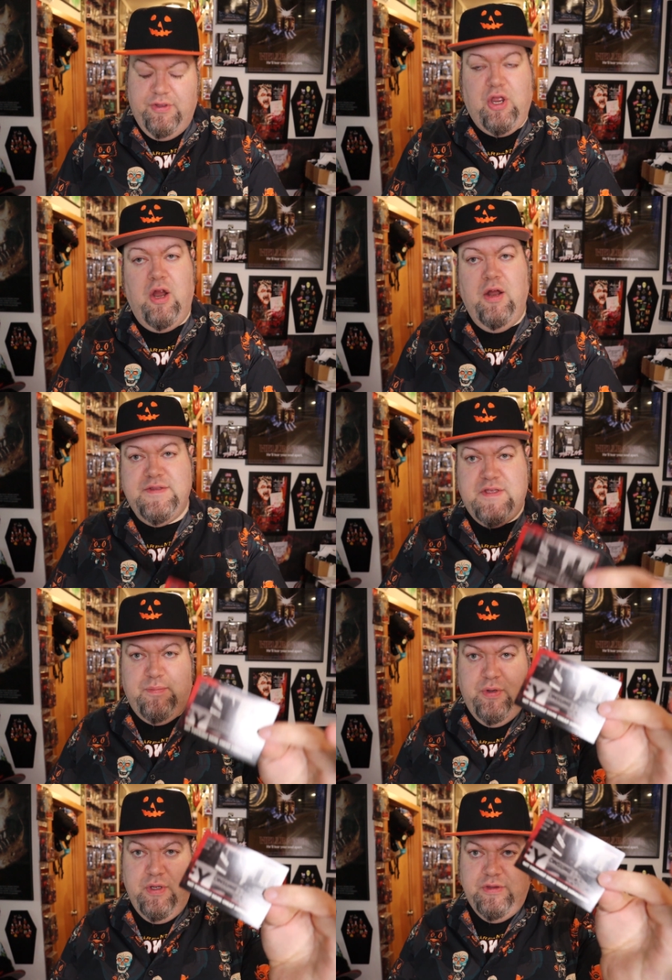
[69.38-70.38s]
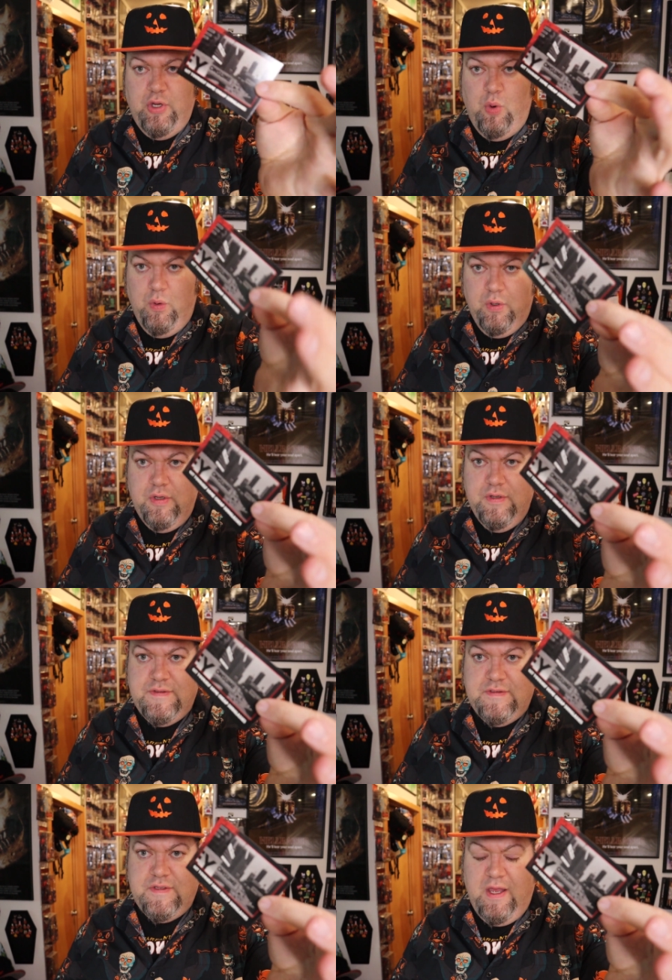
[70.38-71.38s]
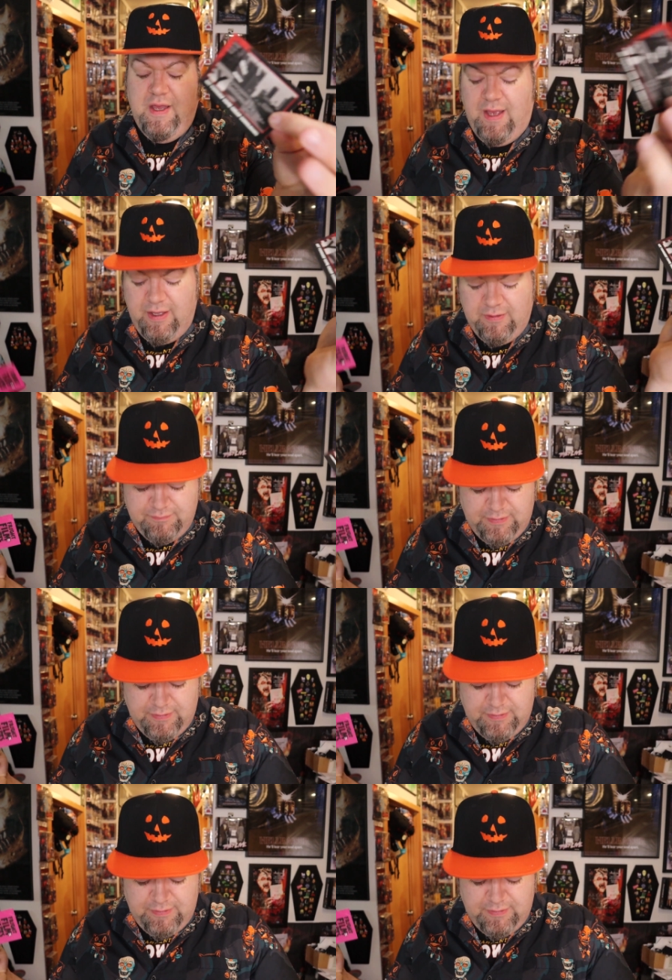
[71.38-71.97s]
the cards they put in their orders. Uh, I